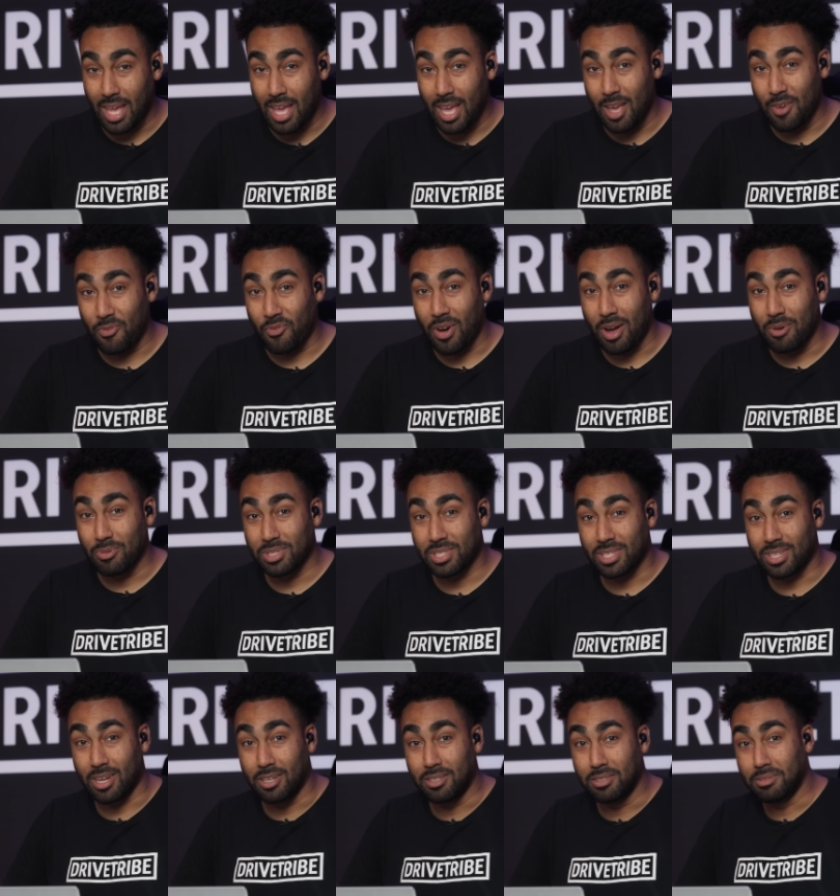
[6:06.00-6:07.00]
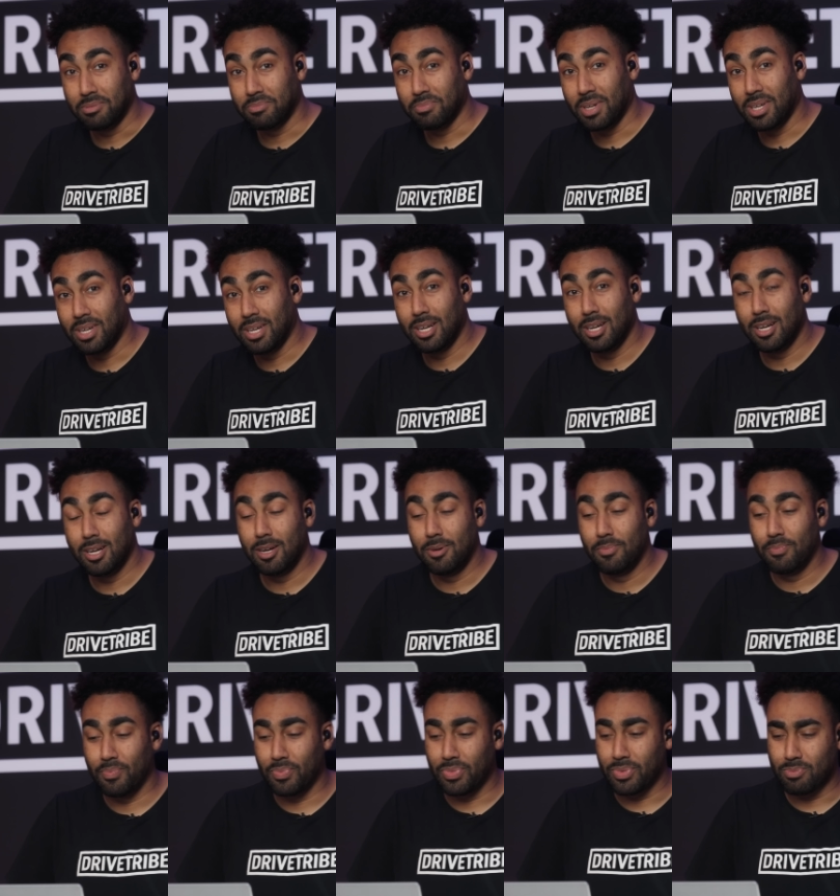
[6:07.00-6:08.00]
If I was to go,
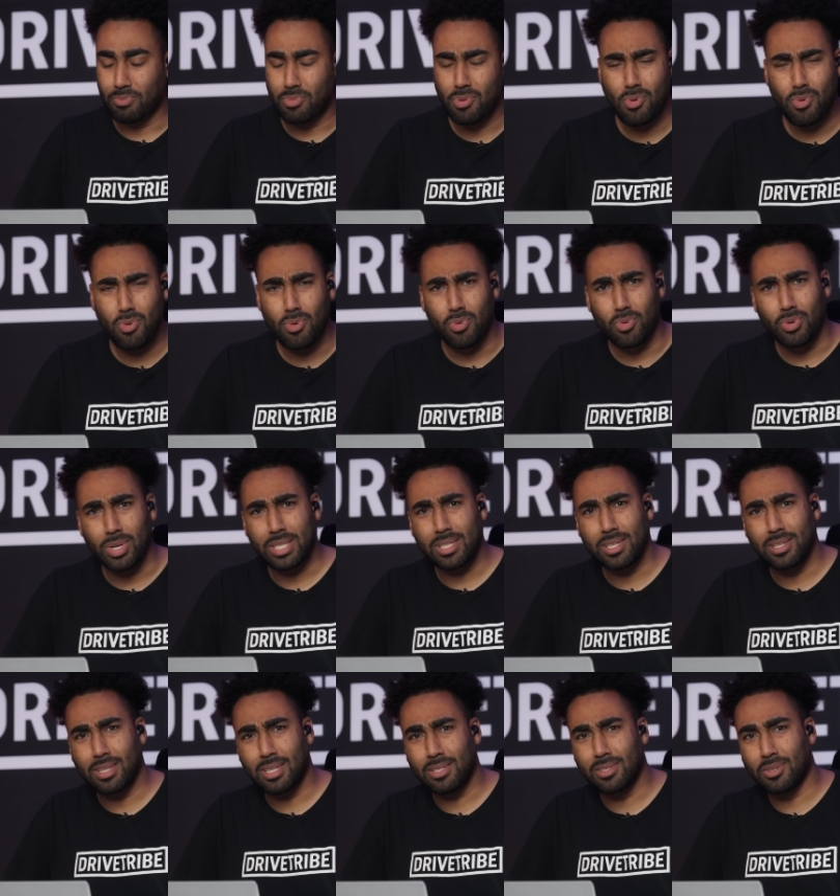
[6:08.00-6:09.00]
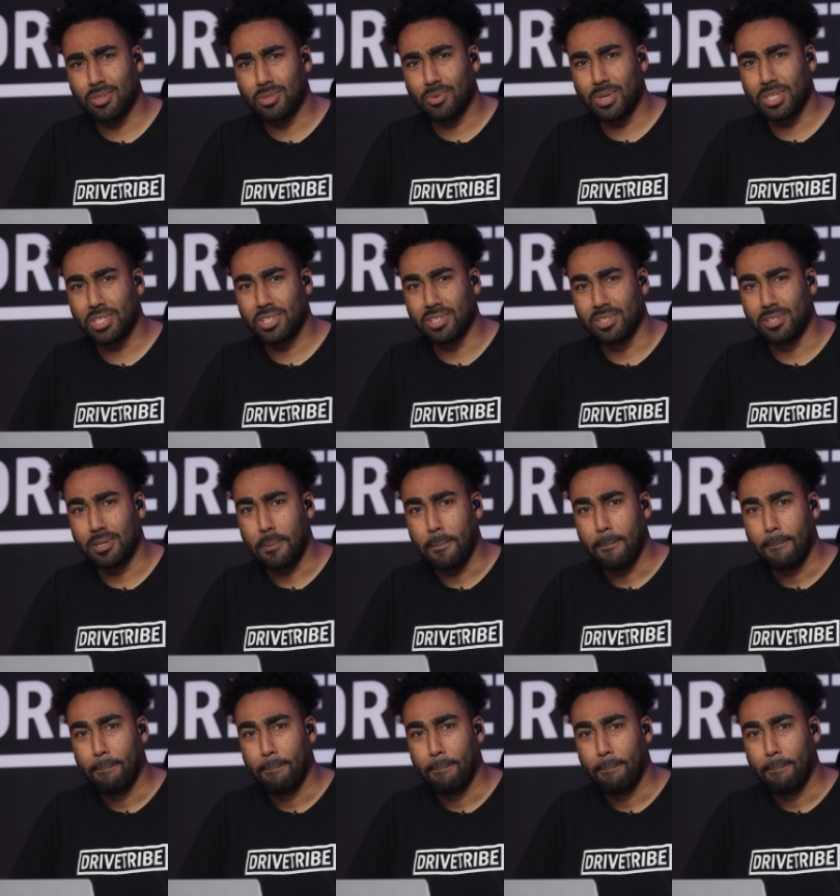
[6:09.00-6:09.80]
that's a good question.